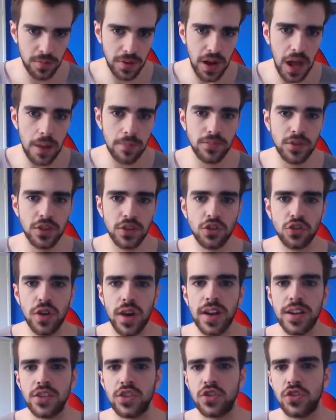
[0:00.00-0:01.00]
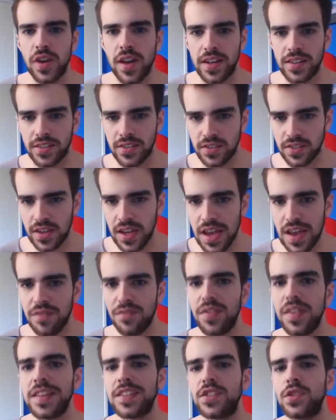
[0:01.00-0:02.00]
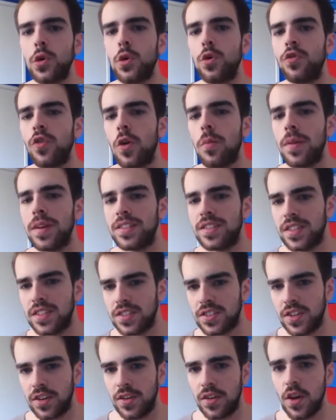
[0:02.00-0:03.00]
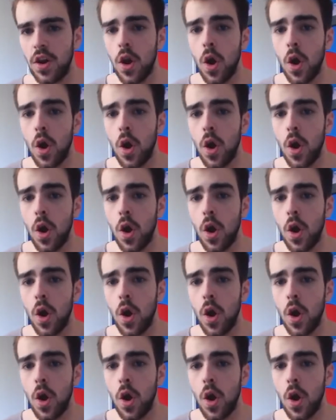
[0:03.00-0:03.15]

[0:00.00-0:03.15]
but I'm just trying to stress, if this thought realm existed,